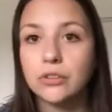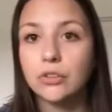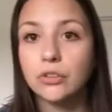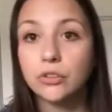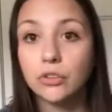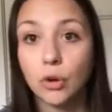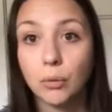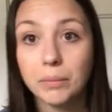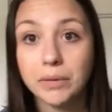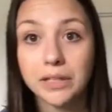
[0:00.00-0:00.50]

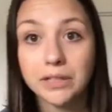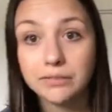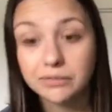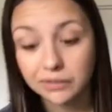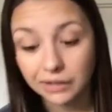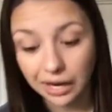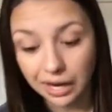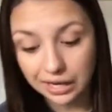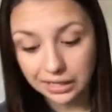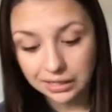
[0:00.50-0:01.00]
so many
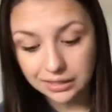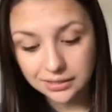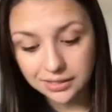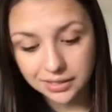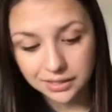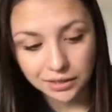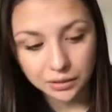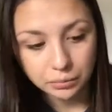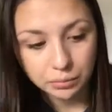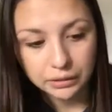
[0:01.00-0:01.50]
varieties
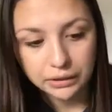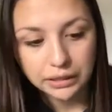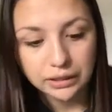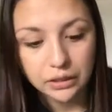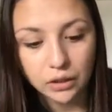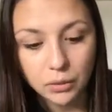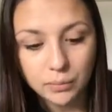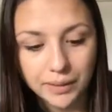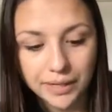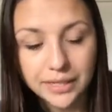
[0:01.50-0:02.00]
and they're pretty
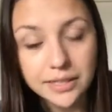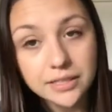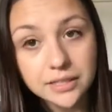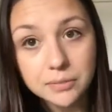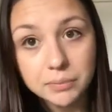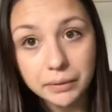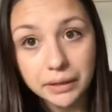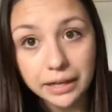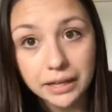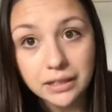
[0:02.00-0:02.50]
low maintenance
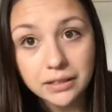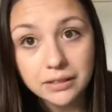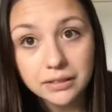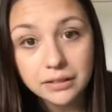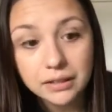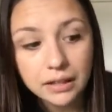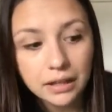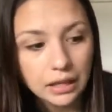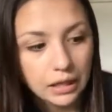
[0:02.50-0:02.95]
plants.